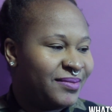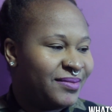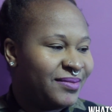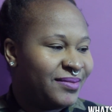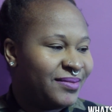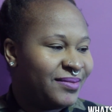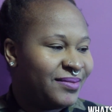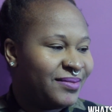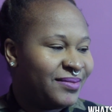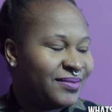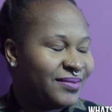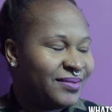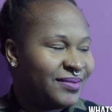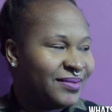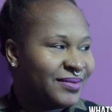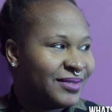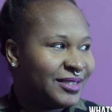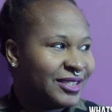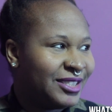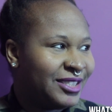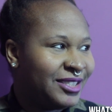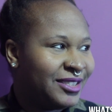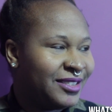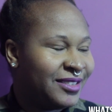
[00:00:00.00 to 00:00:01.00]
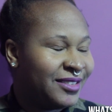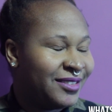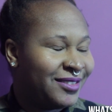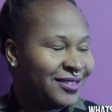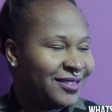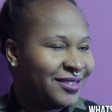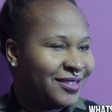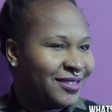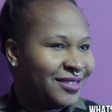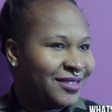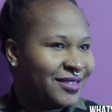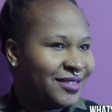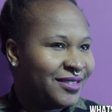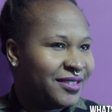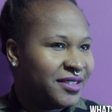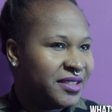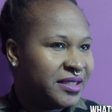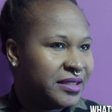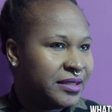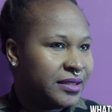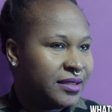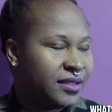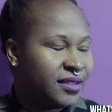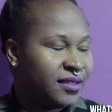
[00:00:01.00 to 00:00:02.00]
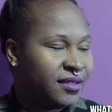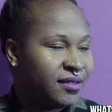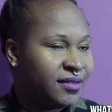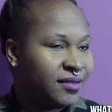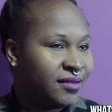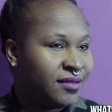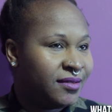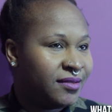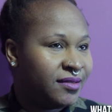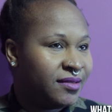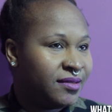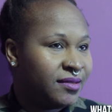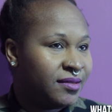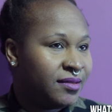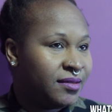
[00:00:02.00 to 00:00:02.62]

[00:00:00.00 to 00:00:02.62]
(silence)